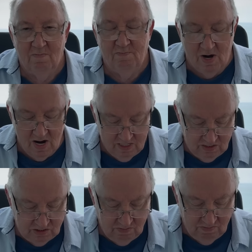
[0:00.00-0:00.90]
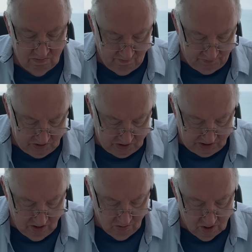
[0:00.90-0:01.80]
pockets to
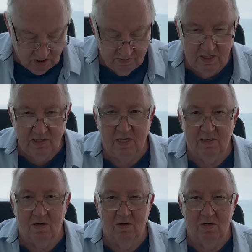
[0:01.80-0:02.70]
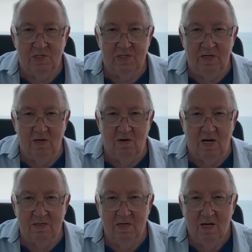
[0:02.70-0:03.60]
steal whatever they think they're going to steal,
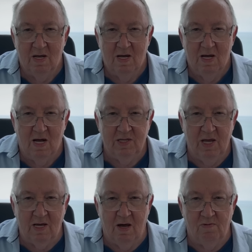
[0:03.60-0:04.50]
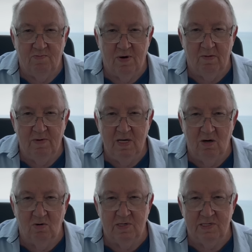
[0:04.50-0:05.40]
I think I would probably
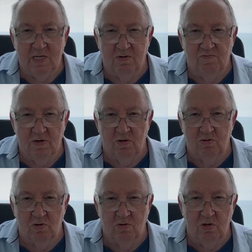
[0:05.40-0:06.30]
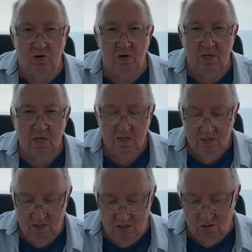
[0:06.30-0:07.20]
notice that the Velcro going,
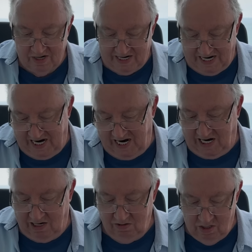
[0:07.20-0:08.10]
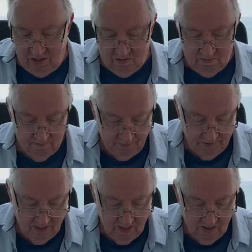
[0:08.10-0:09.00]
you know, you know.
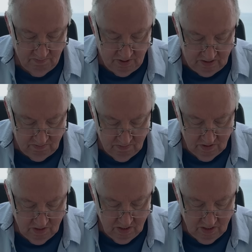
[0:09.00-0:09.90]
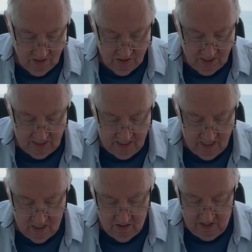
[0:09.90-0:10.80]
But then
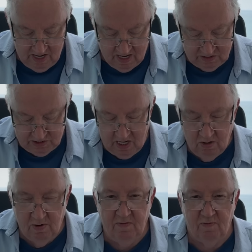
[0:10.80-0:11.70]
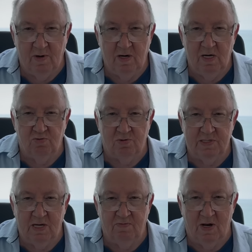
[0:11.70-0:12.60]
again, I mean, I stay away from areas where
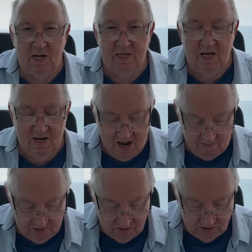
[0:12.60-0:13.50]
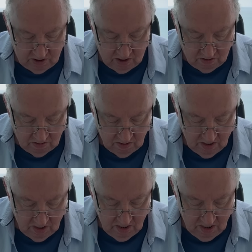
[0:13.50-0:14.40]
stuff like that happens, you know.
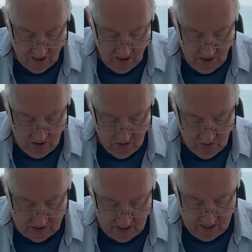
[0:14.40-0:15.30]
Use